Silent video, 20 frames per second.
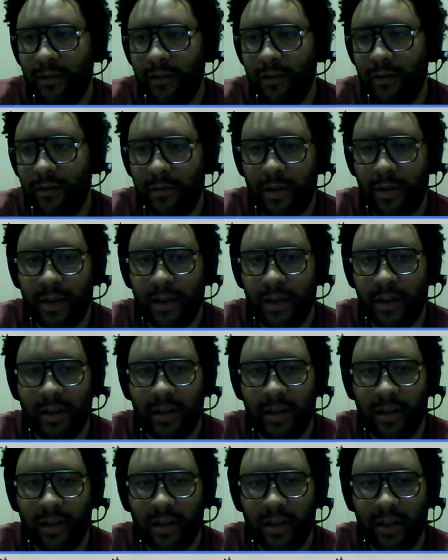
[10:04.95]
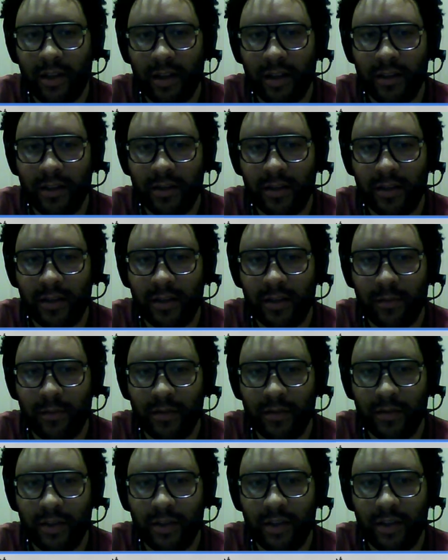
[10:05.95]
anybody has
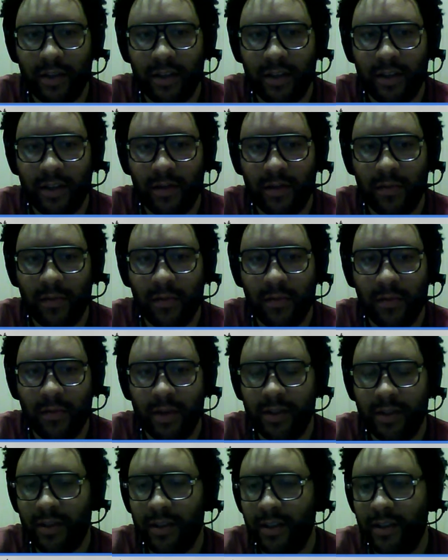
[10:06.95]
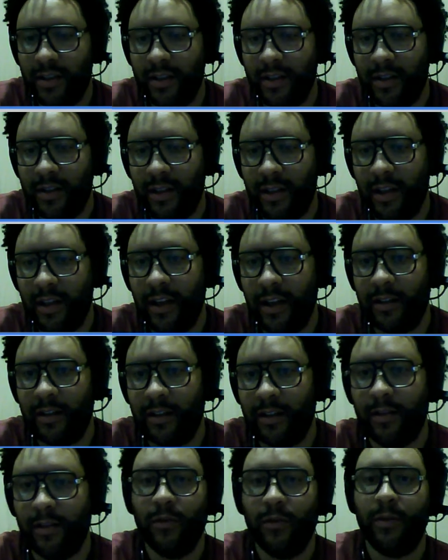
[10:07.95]
posted any questions at the
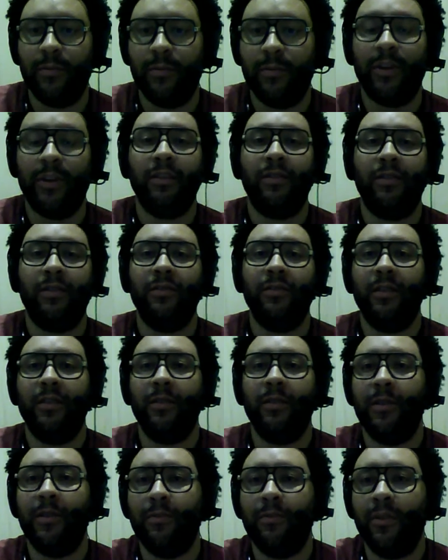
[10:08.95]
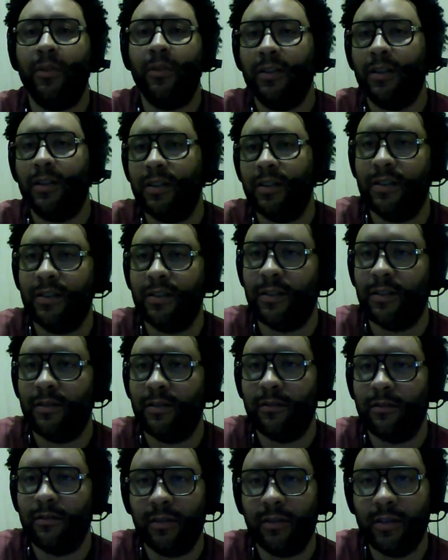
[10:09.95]
moment, but I do see people are listening. So
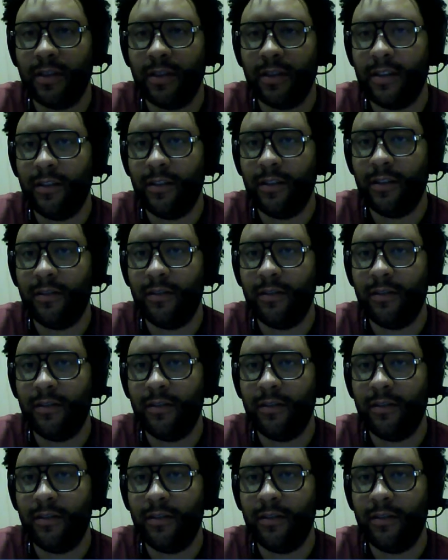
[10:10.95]
let's continue.